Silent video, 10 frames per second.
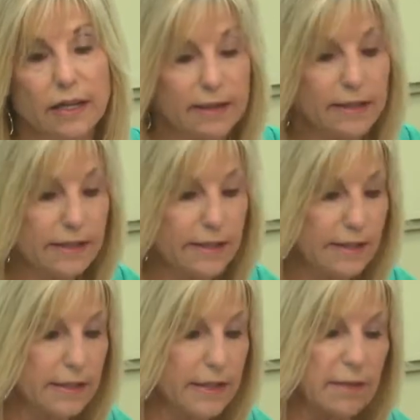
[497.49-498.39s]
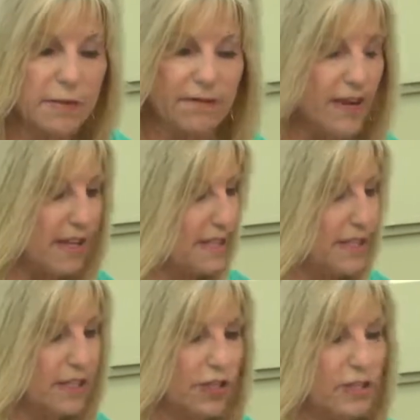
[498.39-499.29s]
This is not about
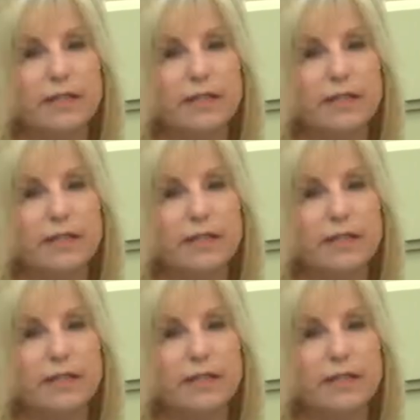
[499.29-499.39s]
vaccinations.